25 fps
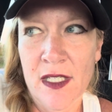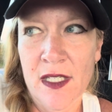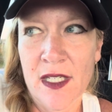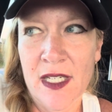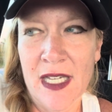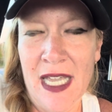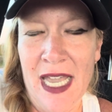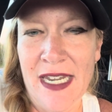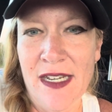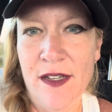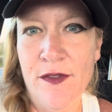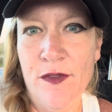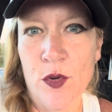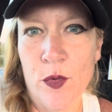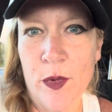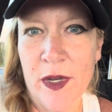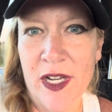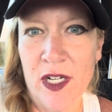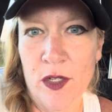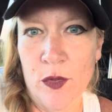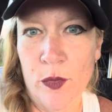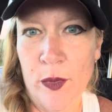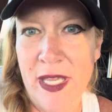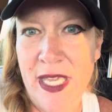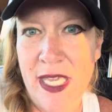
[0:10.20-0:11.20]
Kind of a
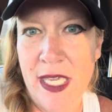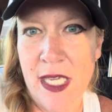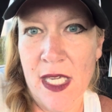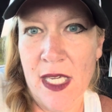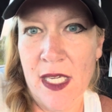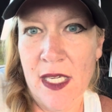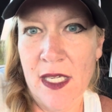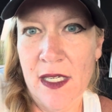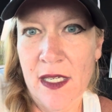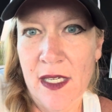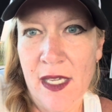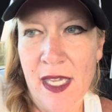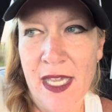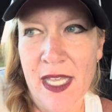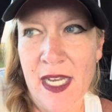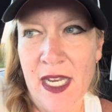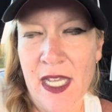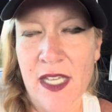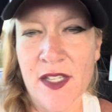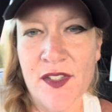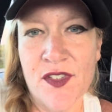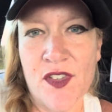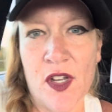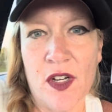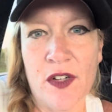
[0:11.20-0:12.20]
weird week. It
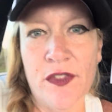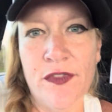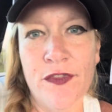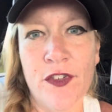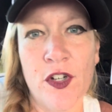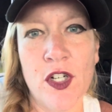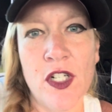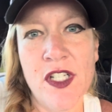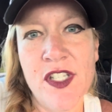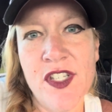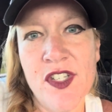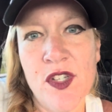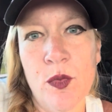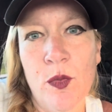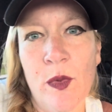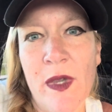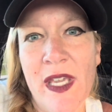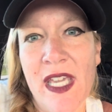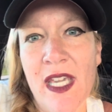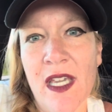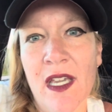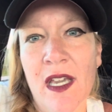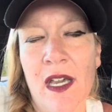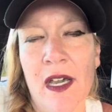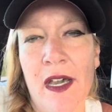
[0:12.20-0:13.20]
is our first
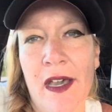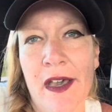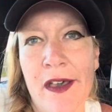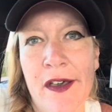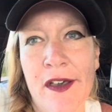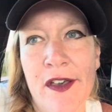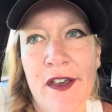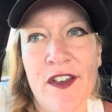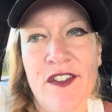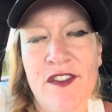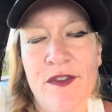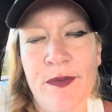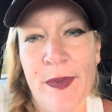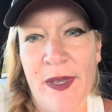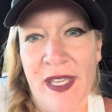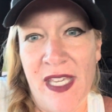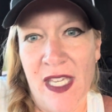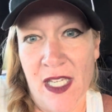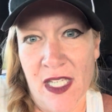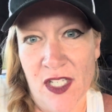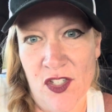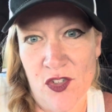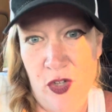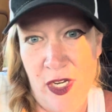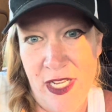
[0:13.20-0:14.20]
week of
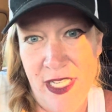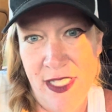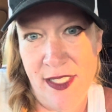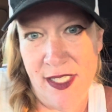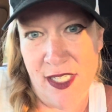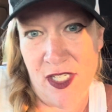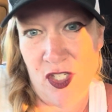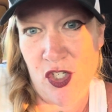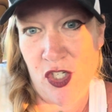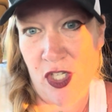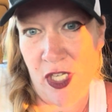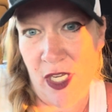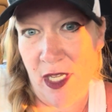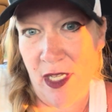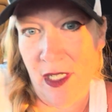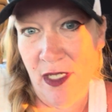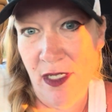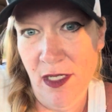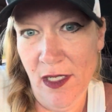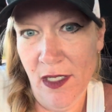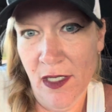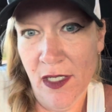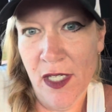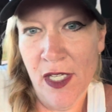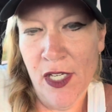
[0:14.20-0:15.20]
being in
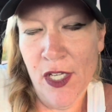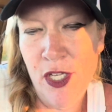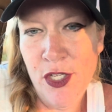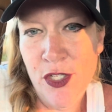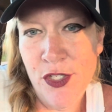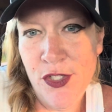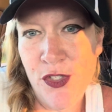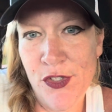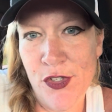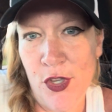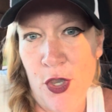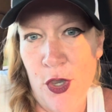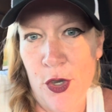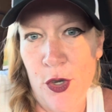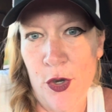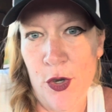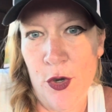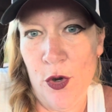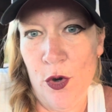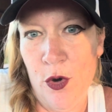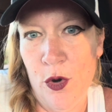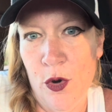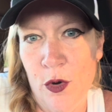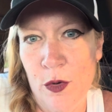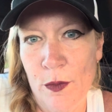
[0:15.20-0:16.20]
transition,
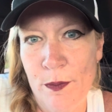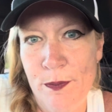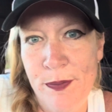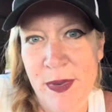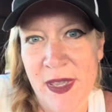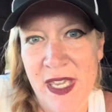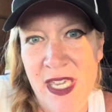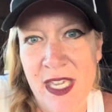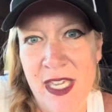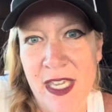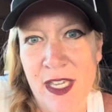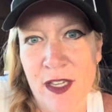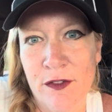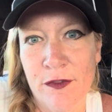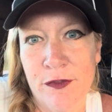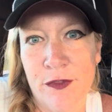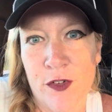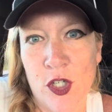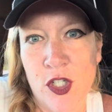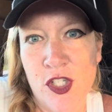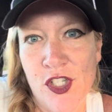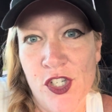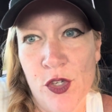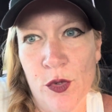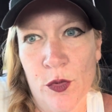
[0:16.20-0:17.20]
so being
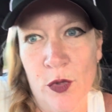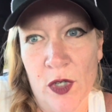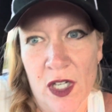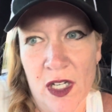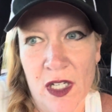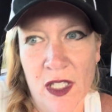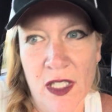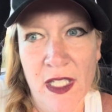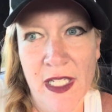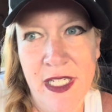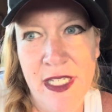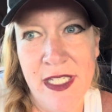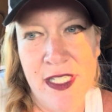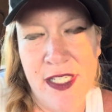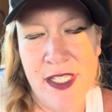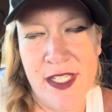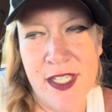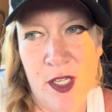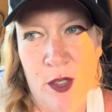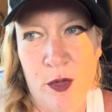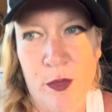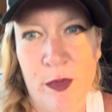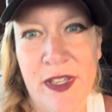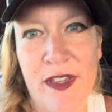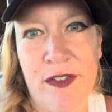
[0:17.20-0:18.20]
virtual
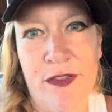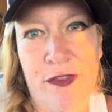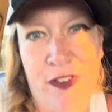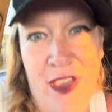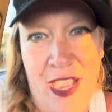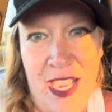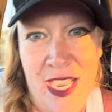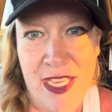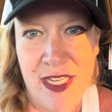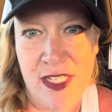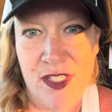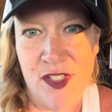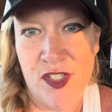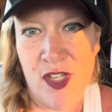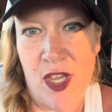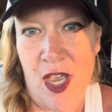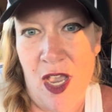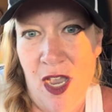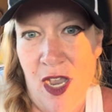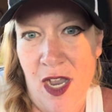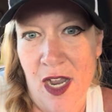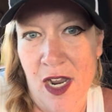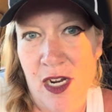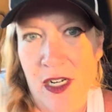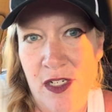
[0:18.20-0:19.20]
until we find
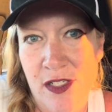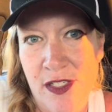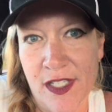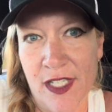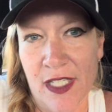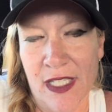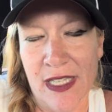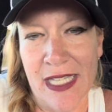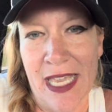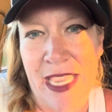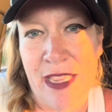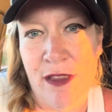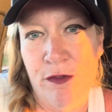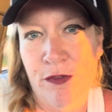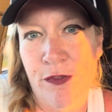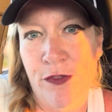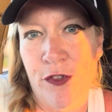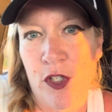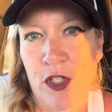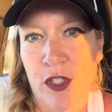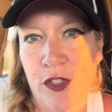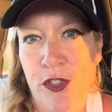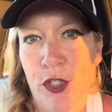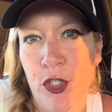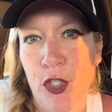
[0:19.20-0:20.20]
our
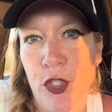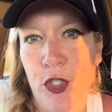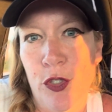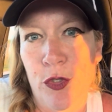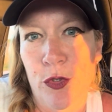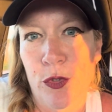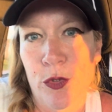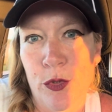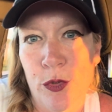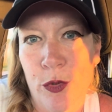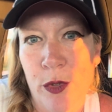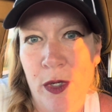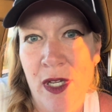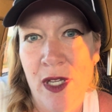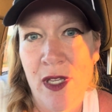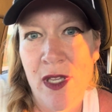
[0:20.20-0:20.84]
delightful new